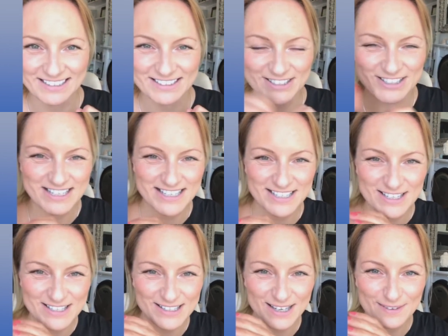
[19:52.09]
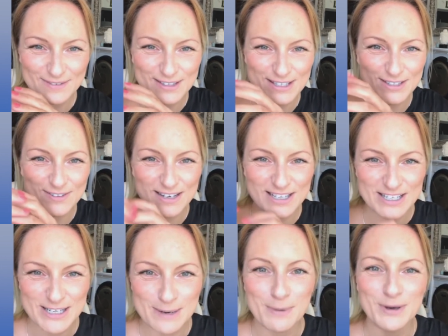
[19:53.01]
So Steph's
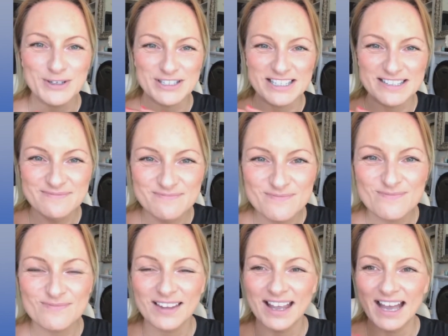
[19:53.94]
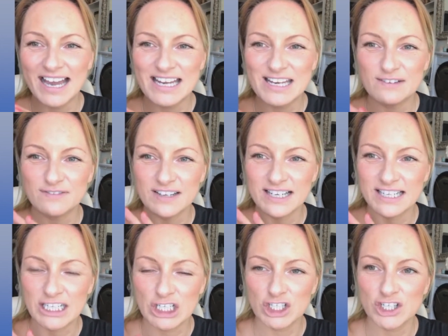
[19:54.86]
stretched your body and you're
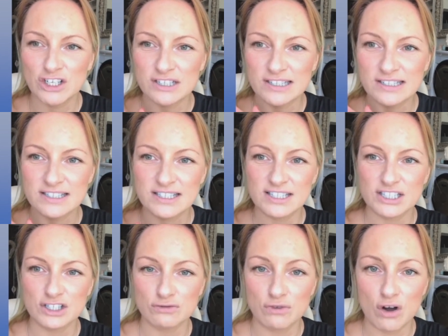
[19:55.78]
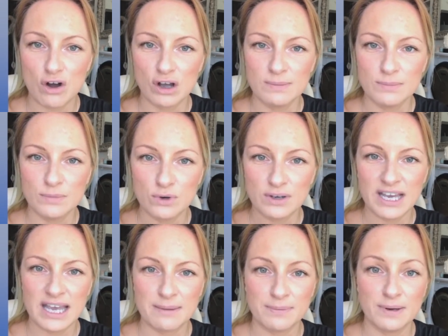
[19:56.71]
feeling good and strong and more
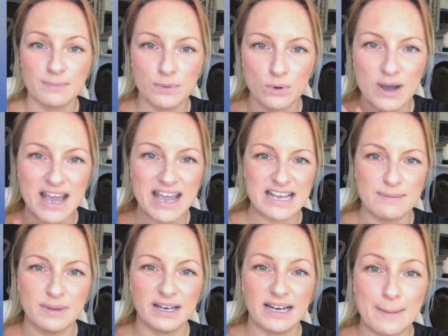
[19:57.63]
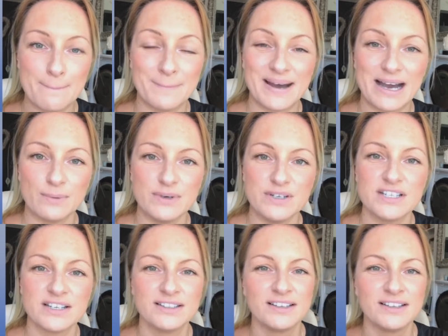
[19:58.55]
capable and more able and empowered.